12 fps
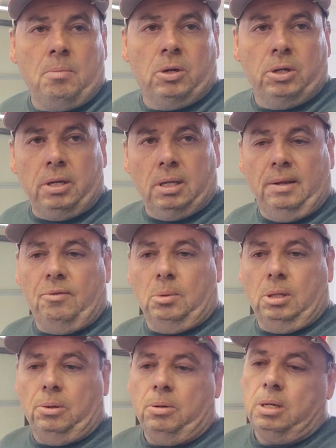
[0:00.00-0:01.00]
or you can leave it
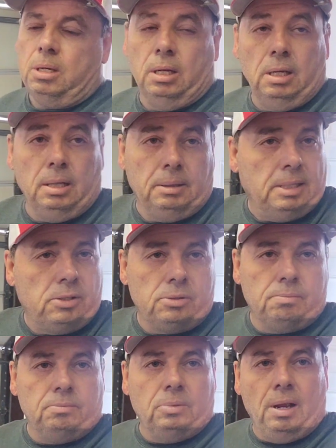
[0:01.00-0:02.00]
below. That's
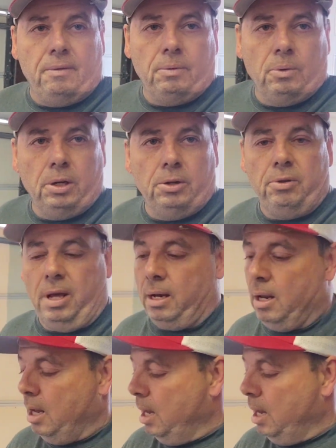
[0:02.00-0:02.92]
however you want to do that.